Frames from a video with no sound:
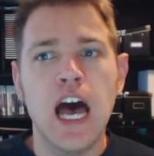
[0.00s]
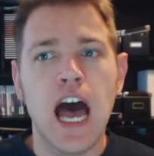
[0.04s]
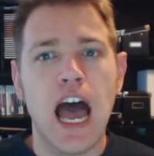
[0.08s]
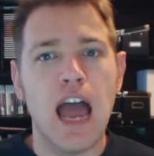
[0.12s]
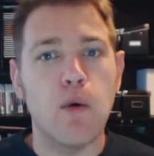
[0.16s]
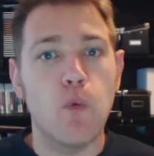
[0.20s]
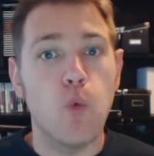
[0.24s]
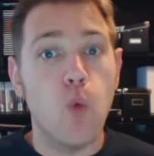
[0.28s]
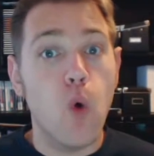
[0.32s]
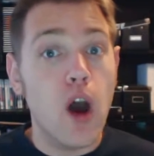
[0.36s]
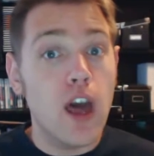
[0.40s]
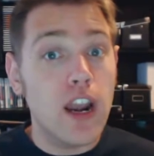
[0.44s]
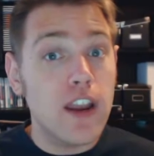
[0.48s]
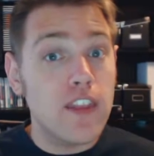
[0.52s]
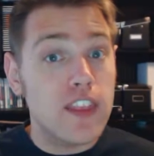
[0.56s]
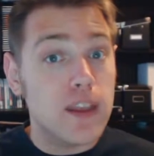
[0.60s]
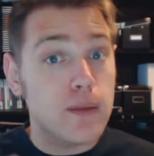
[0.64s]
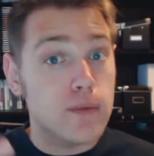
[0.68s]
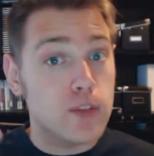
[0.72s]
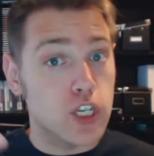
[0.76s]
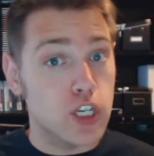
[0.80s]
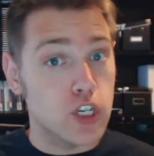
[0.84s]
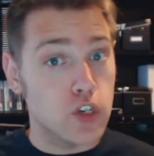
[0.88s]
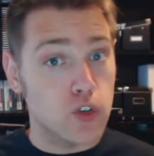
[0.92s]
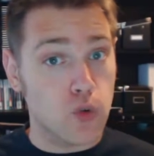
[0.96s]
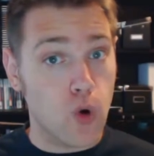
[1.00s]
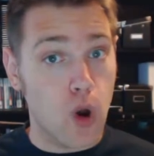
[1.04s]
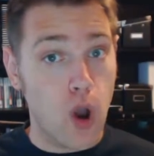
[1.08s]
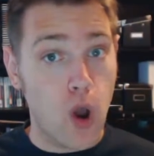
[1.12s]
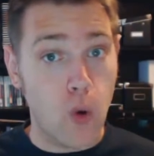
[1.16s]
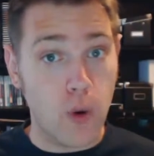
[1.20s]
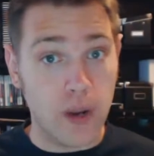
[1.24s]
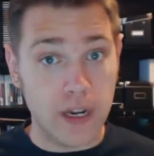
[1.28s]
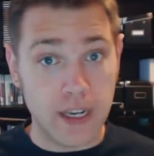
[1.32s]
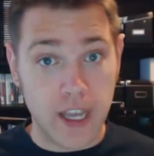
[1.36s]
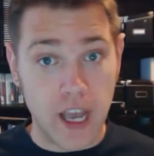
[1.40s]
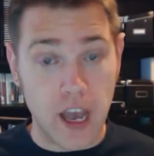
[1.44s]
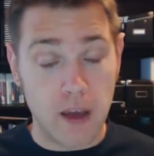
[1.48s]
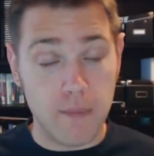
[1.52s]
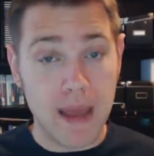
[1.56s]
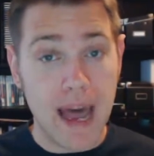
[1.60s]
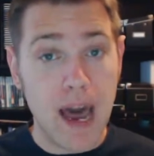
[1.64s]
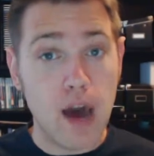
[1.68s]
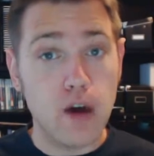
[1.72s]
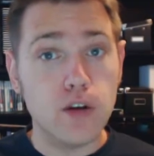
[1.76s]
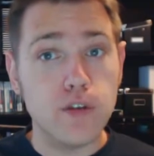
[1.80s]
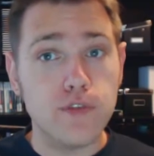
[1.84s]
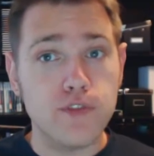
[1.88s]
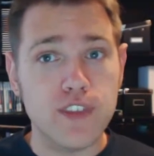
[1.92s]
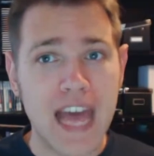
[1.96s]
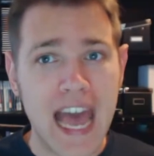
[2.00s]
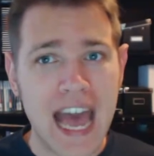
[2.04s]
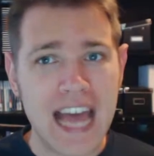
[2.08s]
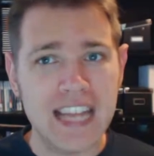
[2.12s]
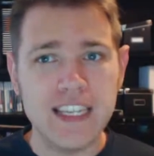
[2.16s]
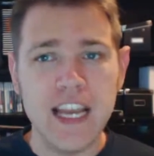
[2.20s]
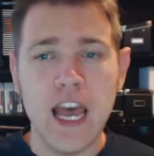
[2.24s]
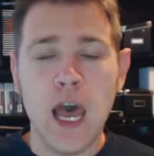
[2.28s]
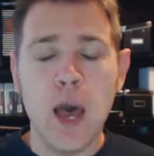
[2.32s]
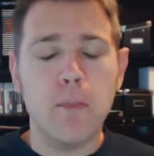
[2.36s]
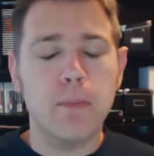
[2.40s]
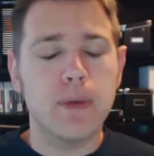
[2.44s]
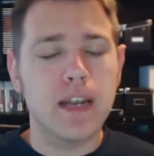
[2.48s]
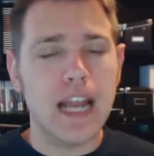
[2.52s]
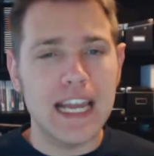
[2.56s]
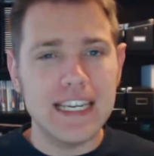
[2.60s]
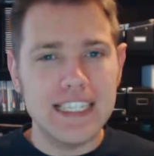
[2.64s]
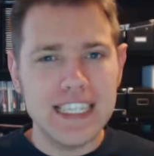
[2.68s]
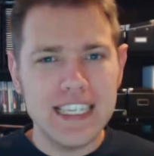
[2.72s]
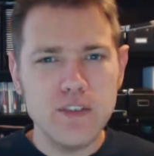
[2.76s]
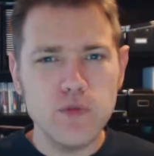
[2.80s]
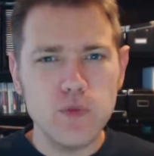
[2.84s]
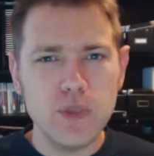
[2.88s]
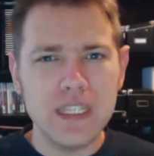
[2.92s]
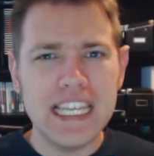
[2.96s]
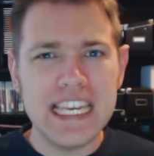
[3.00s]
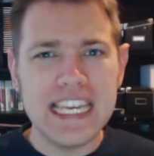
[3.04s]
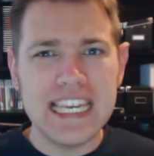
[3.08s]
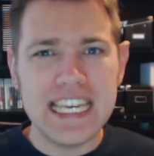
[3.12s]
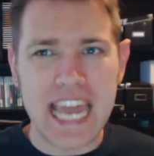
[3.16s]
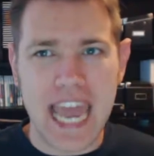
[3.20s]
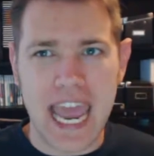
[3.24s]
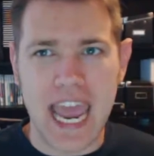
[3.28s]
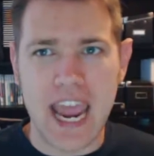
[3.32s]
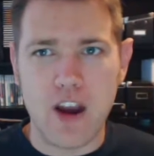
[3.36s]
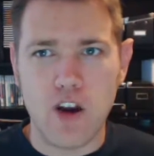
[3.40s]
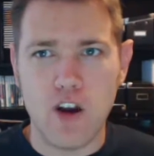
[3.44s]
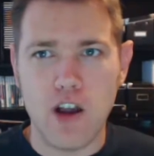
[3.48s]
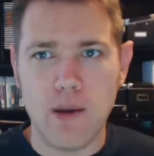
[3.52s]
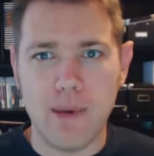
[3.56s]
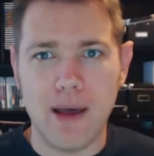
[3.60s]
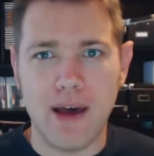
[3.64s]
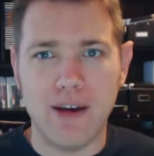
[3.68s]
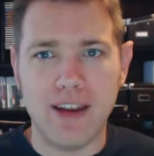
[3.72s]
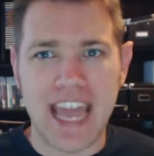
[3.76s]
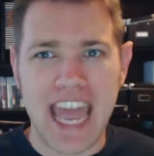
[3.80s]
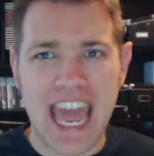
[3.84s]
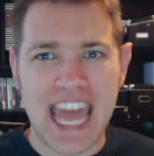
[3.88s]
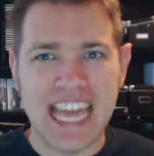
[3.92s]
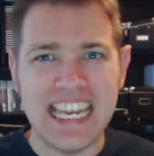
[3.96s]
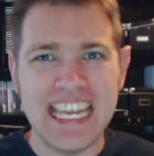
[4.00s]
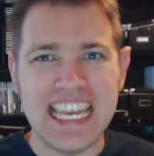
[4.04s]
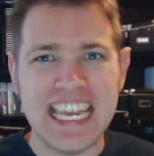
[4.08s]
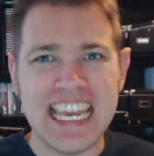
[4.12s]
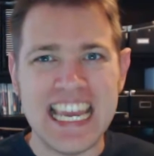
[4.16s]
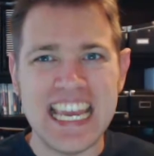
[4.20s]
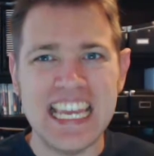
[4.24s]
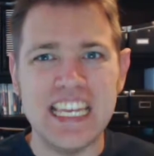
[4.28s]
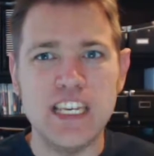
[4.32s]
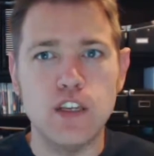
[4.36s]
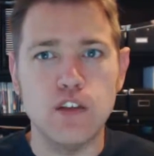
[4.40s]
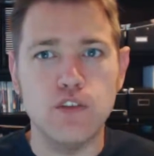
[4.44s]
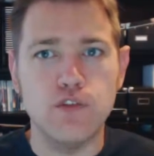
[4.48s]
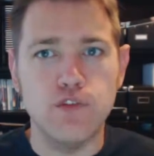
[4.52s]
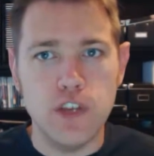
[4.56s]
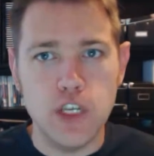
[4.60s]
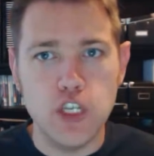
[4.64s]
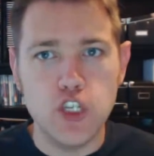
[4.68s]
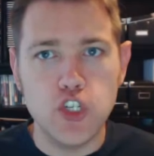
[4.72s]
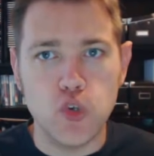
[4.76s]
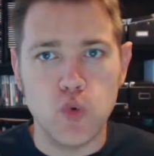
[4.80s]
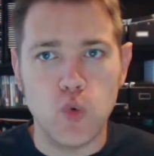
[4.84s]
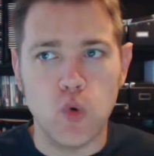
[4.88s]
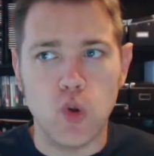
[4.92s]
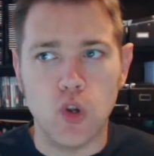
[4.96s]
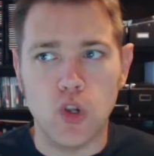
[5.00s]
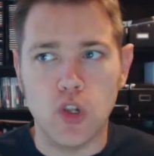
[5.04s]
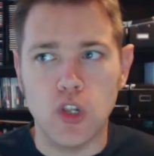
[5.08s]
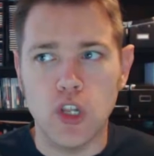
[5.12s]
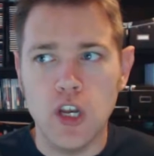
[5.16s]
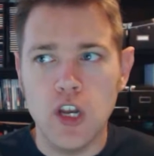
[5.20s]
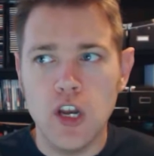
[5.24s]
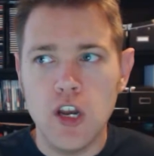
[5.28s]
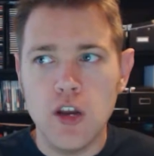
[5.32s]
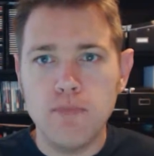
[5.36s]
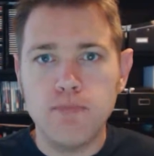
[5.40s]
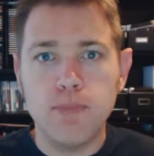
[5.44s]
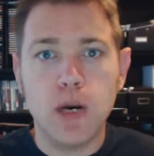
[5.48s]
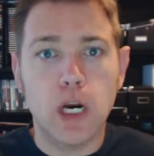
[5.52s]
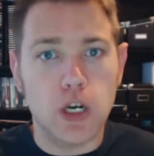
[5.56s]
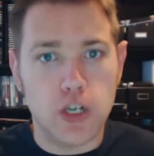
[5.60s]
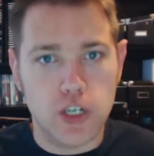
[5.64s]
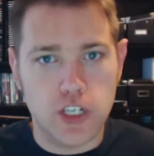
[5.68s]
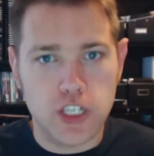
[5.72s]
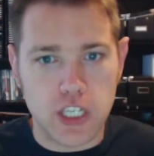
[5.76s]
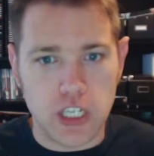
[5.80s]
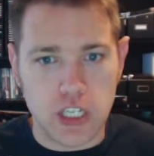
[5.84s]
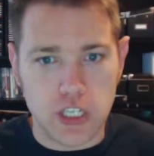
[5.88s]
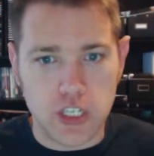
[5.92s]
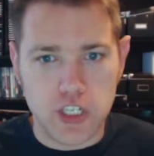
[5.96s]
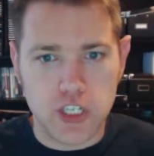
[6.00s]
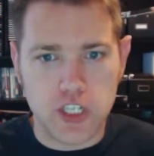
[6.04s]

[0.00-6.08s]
I wanted them to grow and come out of that, but I didn't really care about any individual person.